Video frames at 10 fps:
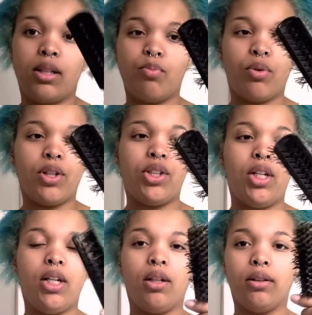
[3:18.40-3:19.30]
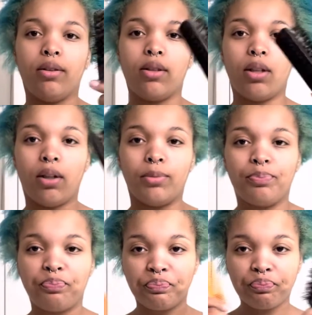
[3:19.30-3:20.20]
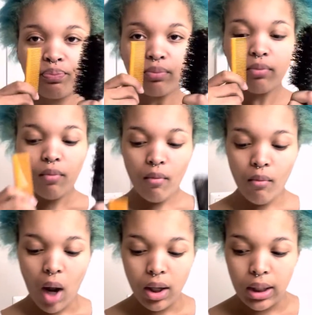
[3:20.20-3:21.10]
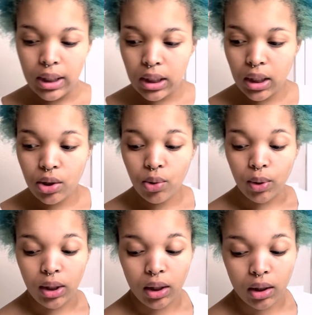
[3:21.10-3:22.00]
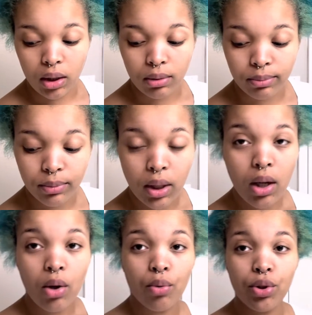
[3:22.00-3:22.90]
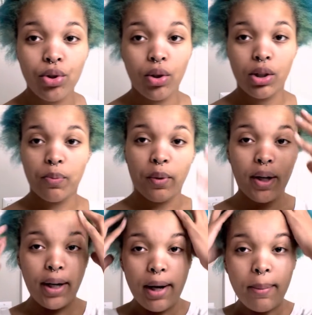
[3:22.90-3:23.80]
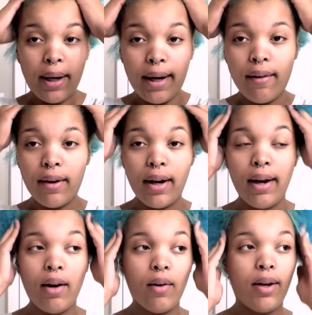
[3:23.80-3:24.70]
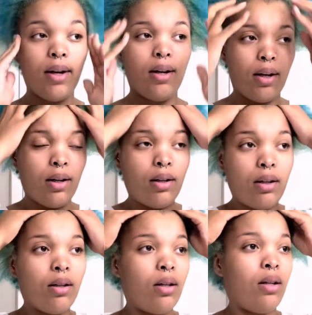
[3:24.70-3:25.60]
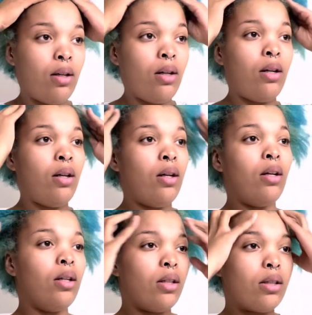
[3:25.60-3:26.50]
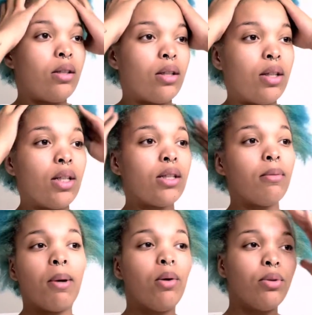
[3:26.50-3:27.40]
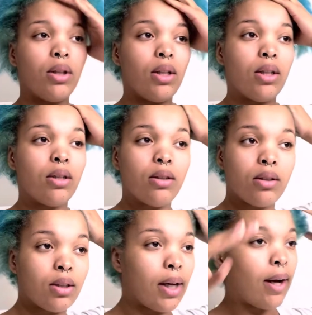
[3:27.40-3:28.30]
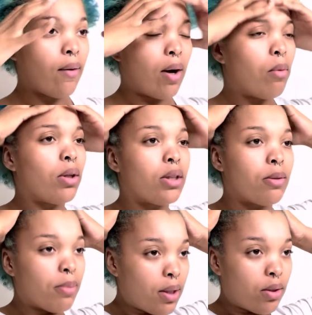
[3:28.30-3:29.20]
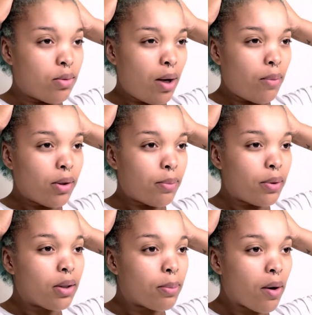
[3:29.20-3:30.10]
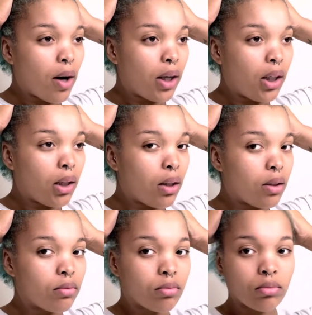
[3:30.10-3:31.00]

brush here. So let's get to it. Um, we're just gonna spray down my hair now and get to molding it to how I want it to be. Do I want to put a part in?